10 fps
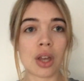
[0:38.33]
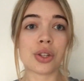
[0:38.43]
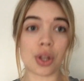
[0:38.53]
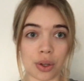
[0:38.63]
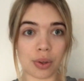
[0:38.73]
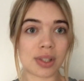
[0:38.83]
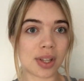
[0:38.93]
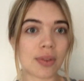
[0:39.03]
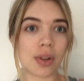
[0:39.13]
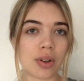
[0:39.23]
So it's
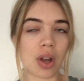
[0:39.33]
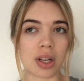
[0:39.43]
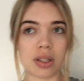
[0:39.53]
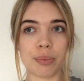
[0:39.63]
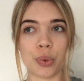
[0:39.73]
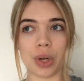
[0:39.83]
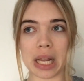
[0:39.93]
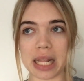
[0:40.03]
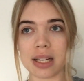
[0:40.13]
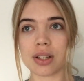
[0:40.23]
7:09 in the
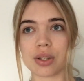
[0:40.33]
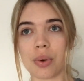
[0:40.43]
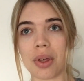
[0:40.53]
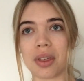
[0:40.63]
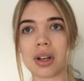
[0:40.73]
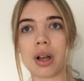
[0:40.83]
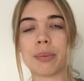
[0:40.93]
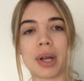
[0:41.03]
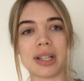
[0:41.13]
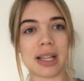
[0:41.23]
morning, so I think I
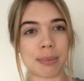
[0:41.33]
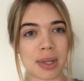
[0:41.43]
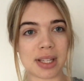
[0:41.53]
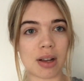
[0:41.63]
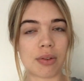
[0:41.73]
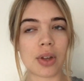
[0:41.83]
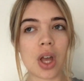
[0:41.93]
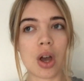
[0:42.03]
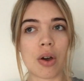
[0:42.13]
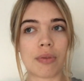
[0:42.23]
might take myself
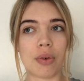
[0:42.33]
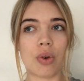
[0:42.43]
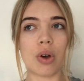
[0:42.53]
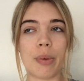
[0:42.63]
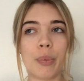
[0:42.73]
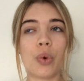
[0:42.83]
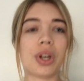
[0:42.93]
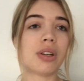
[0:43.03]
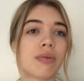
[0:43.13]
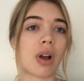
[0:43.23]
for a
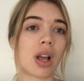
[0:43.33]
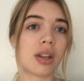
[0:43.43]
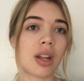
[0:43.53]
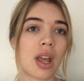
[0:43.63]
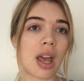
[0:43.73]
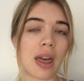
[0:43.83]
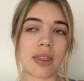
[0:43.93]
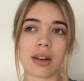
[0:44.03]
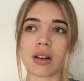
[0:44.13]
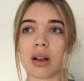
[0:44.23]
morning run and
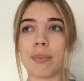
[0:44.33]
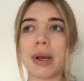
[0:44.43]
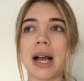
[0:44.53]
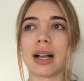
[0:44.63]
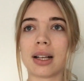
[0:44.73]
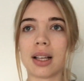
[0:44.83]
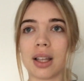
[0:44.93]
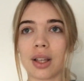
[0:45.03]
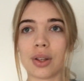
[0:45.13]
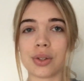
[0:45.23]
then I come back.
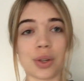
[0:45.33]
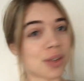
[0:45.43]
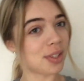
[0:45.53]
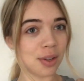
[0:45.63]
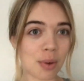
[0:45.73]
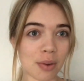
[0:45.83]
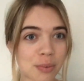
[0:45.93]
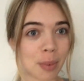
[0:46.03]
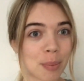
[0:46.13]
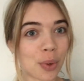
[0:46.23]
So I'll see you after
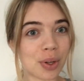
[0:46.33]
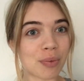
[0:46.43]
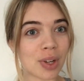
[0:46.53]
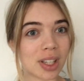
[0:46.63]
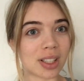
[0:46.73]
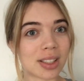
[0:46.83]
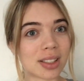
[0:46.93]
my morning run.